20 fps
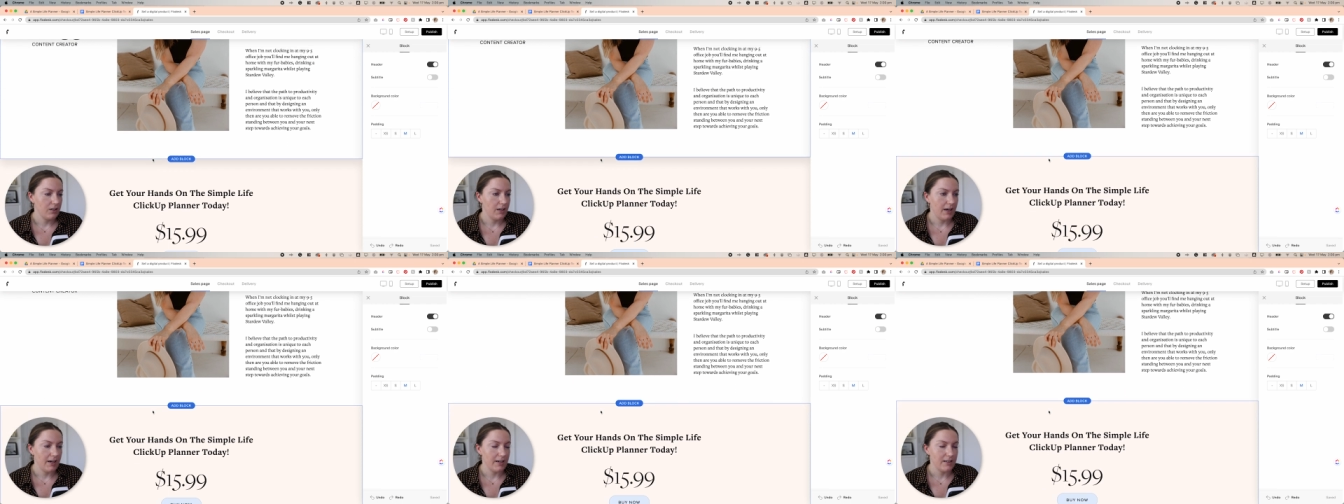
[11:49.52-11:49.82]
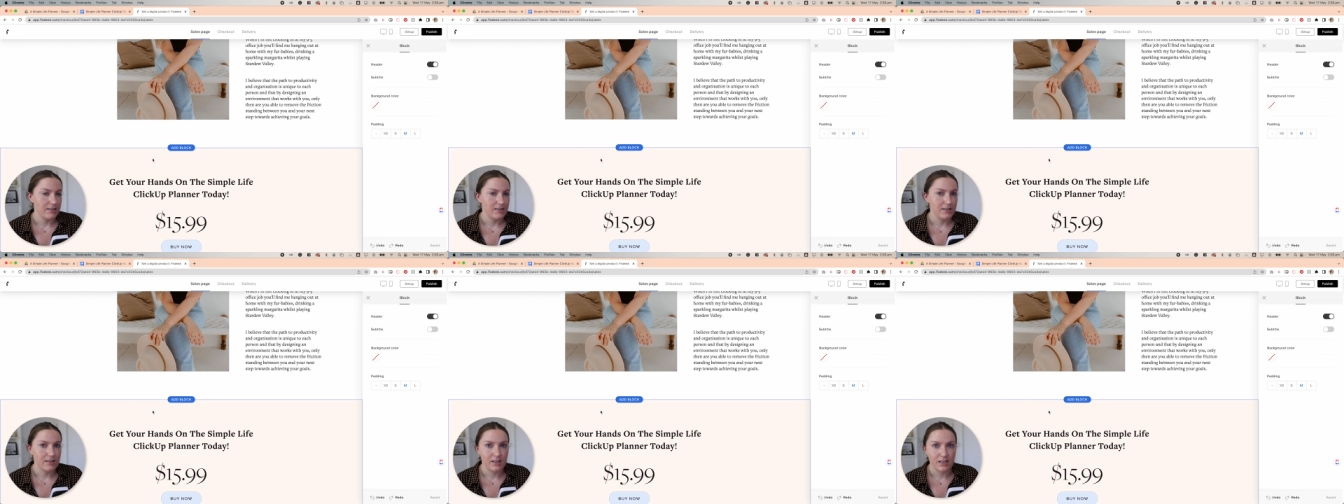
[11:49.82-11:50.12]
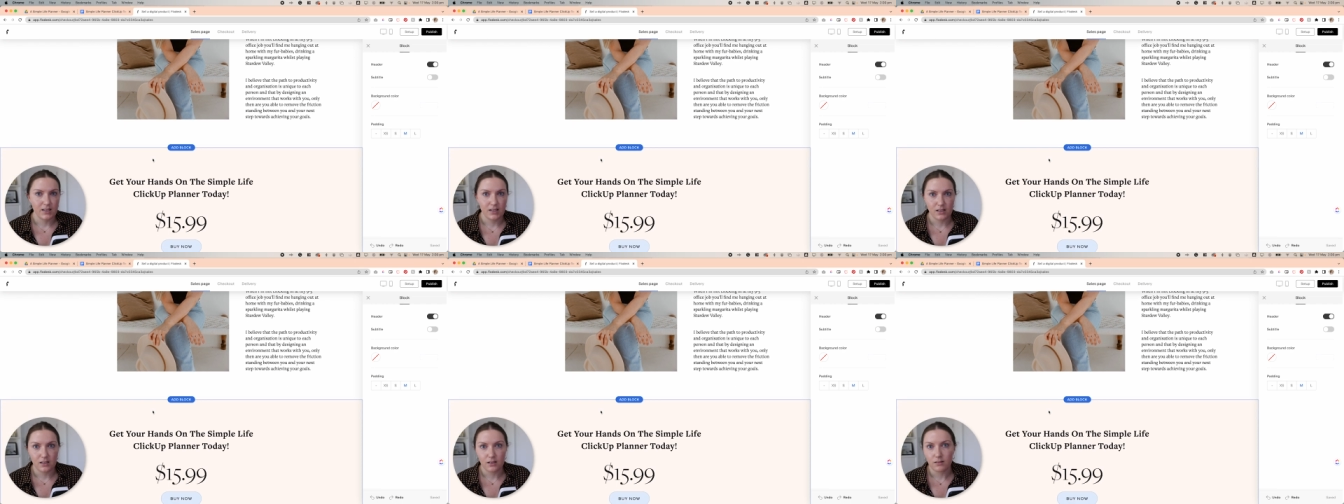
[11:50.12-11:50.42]
as
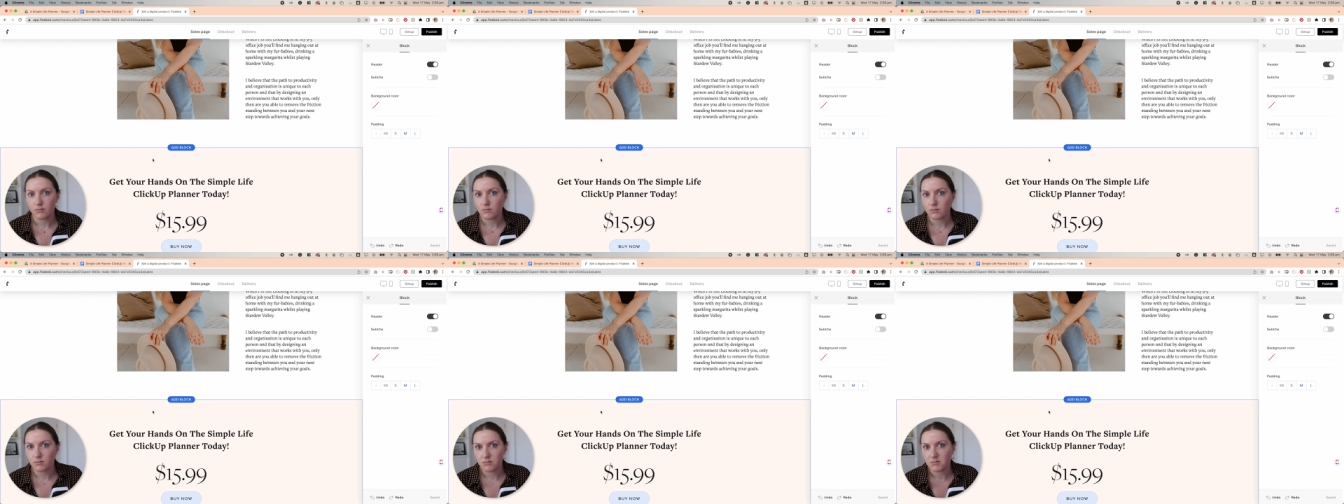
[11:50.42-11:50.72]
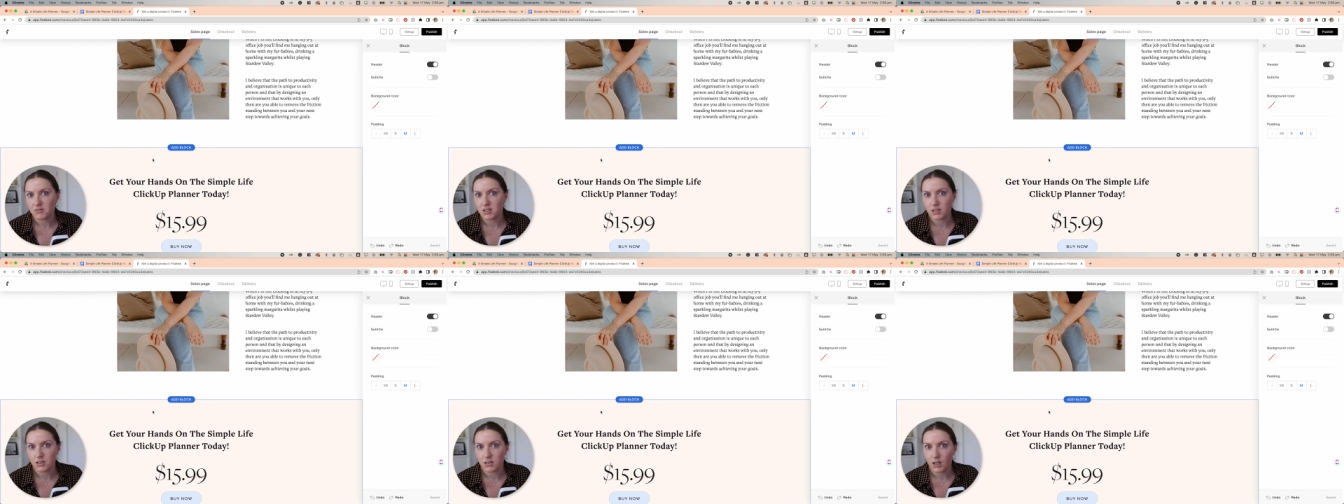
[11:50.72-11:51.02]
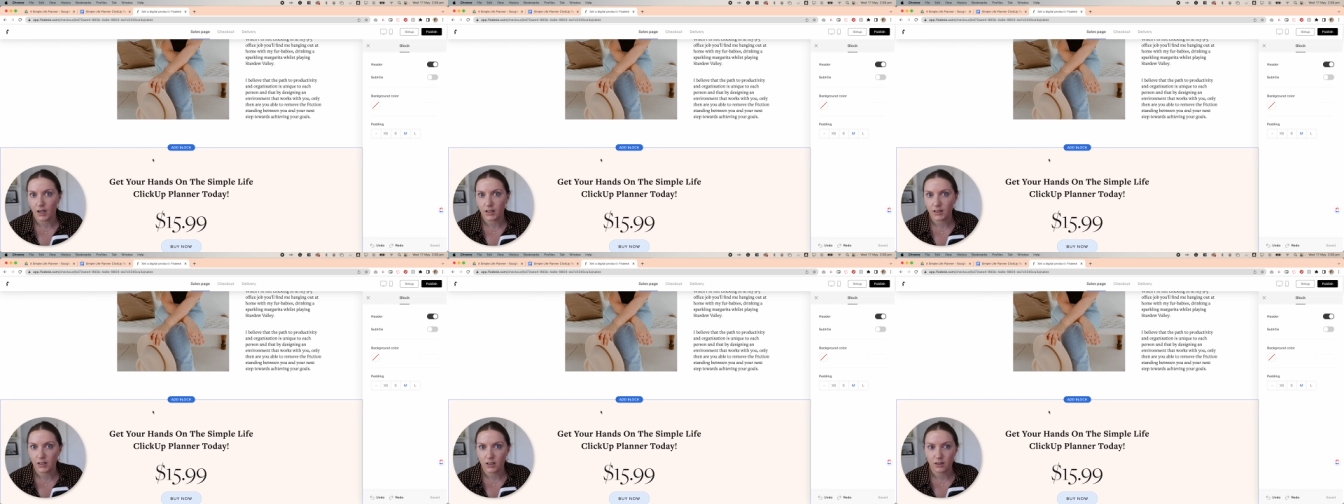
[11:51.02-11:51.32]
the
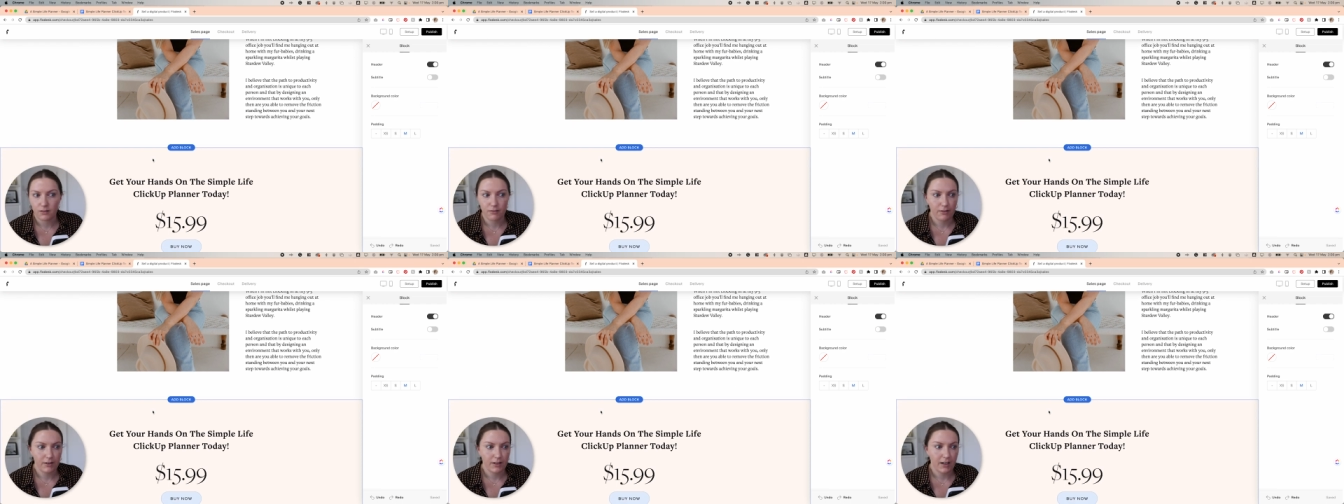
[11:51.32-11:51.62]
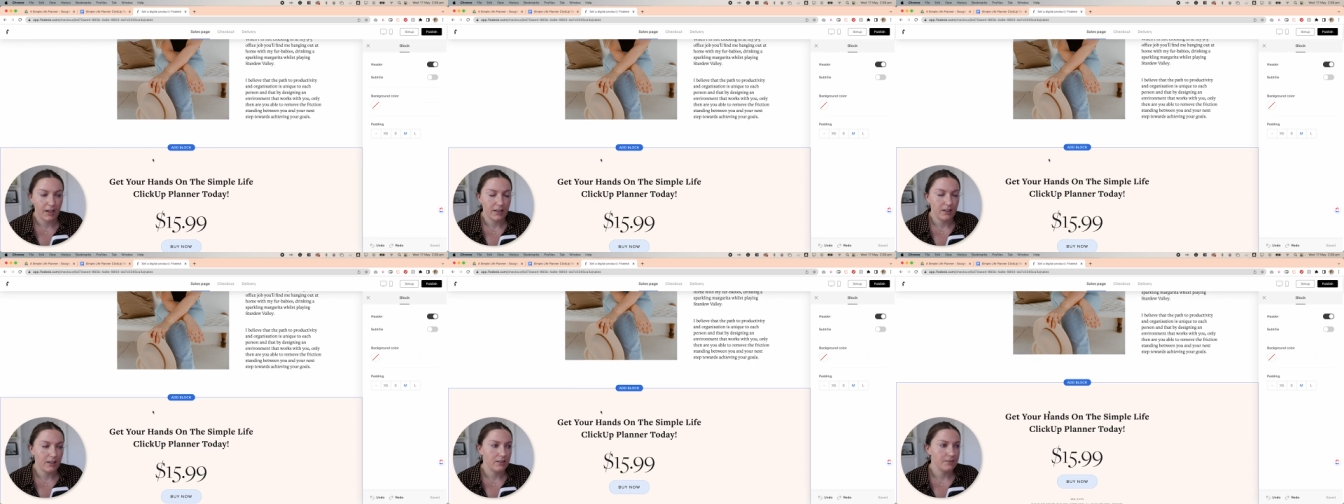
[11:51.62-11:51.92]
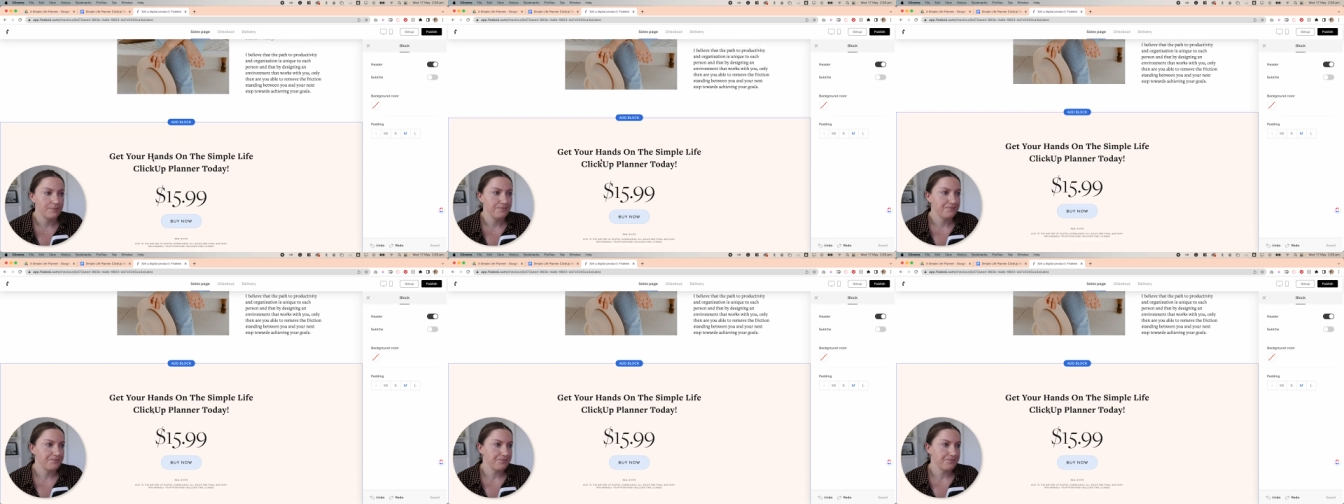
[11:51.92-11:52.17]
designer, creator.